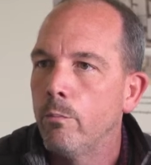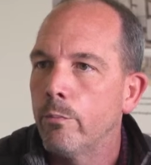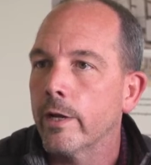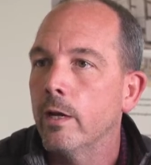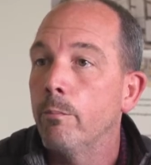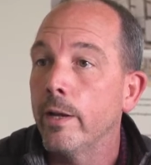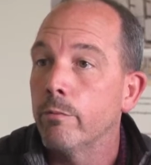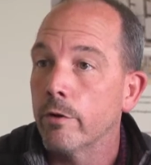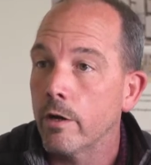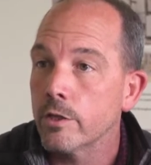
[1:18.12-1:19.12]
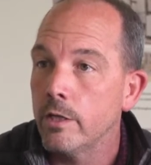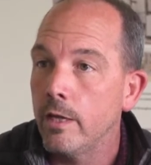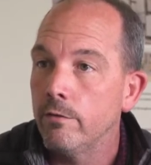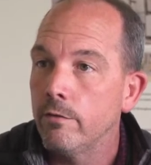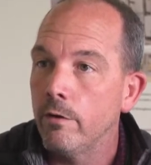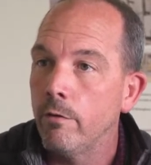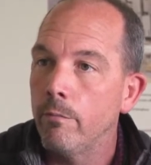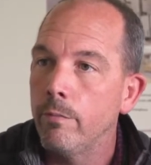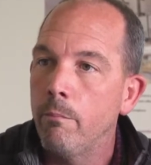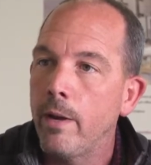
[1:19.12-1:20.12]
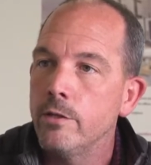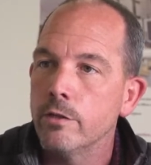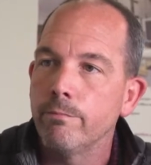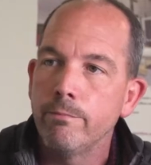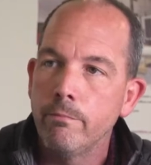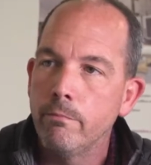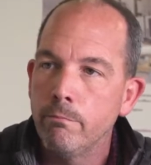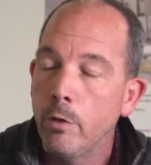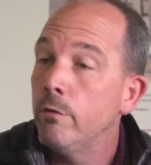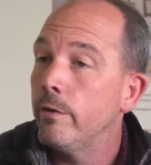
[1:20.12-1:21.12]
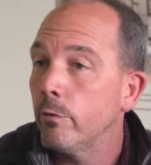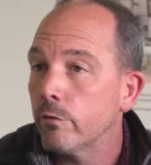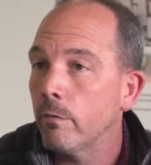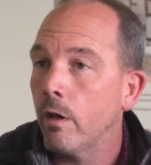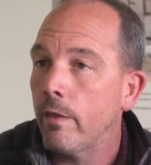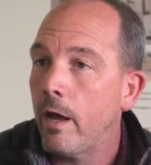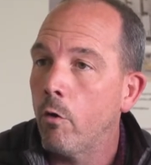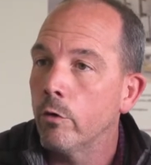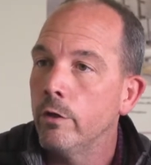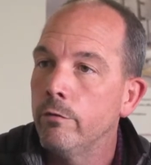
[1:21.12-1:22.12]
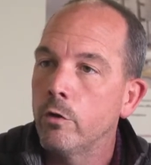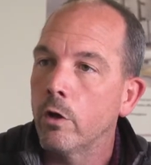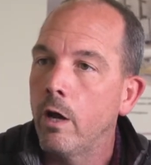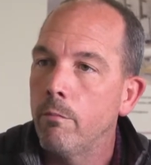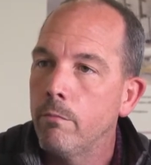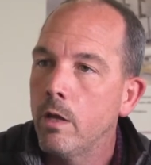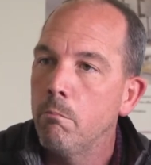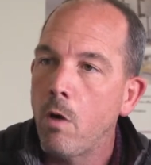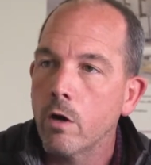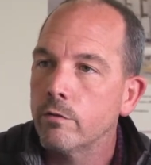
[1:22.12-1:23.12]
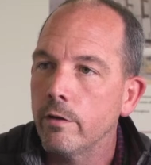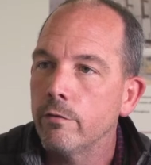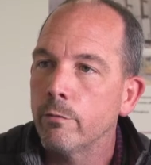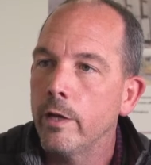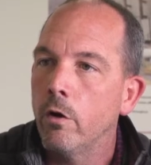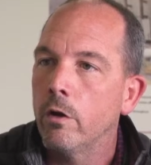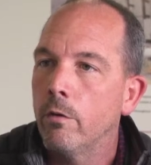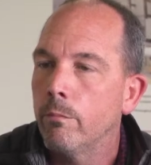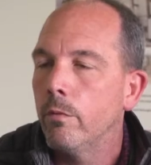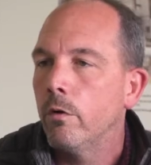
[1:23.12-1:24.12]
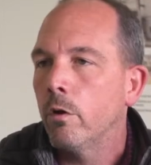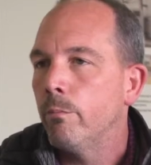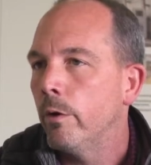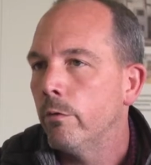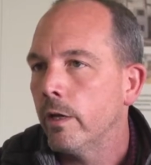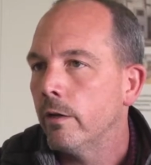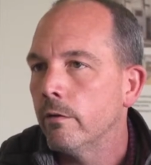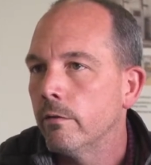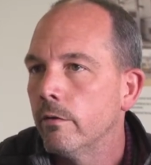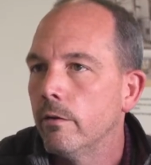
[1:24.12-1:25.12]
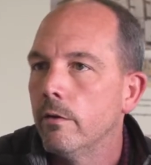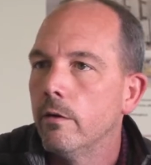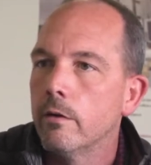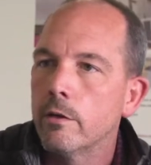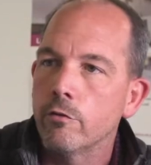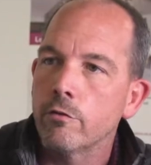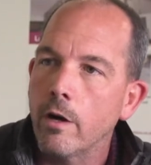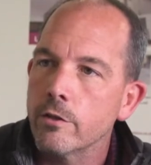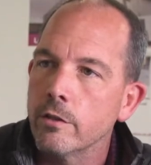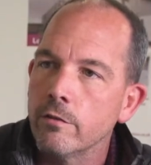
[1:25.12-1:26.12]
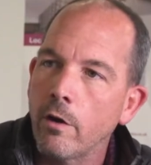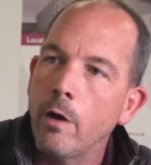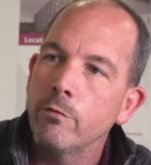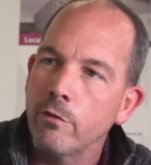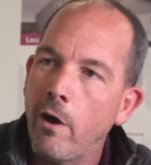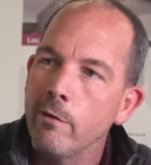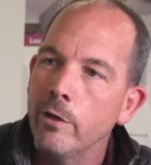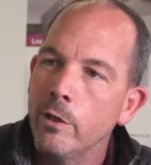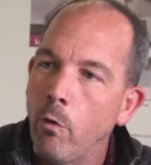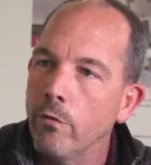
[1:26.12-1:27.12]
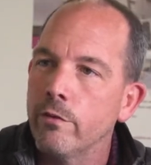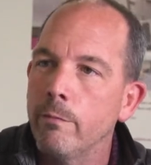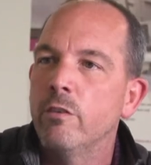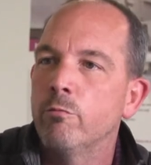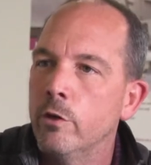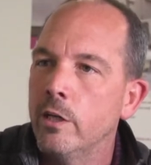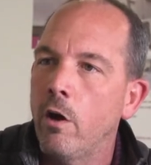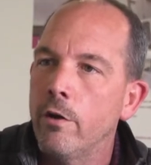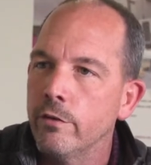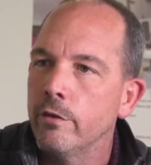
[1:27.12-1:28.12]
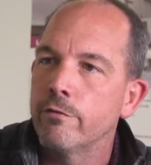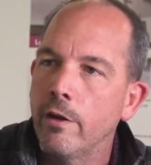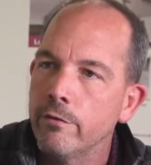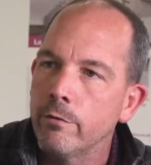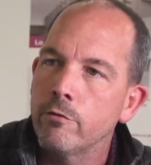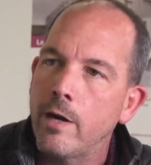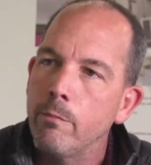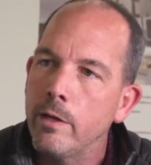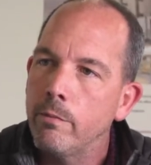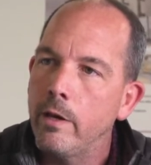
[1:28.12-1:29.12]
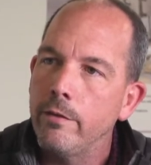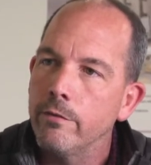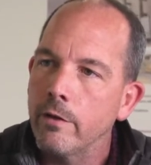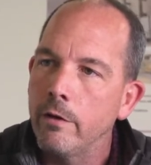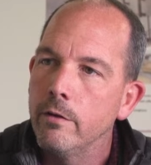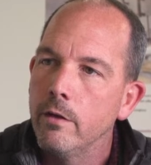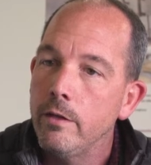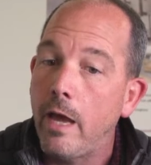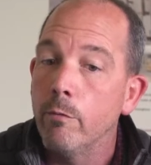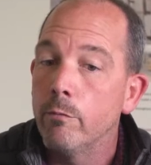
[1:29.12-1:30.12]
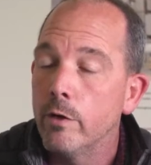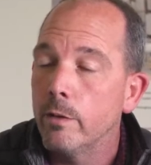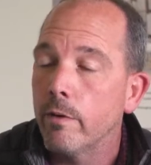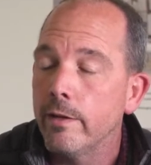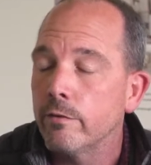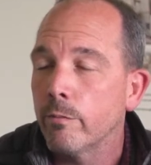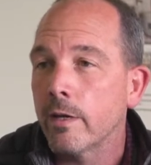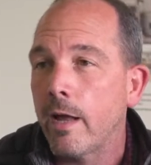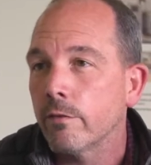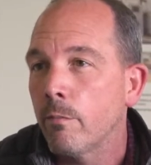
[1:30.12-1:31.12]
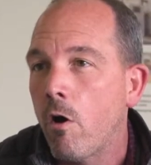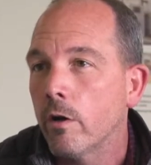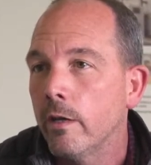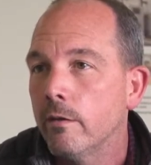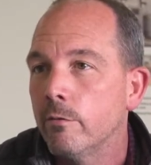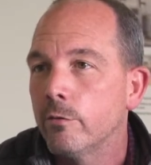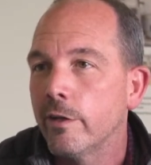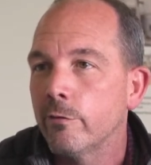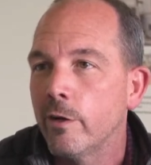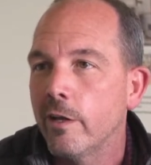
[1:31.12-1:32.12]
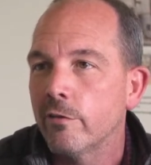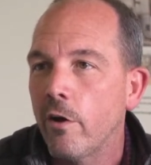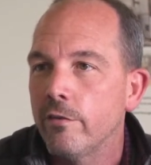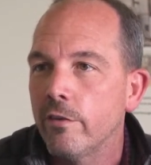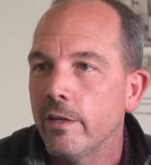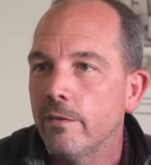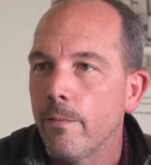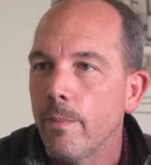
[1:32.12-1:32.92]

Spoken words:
bringing a big production in to do a major movie or something like that, or you've got a marketing suite on a building construction type site where you want something that's really nice at the front to attract people in. So yeah, we're really pleased to bring that to market. We think it's really exciting.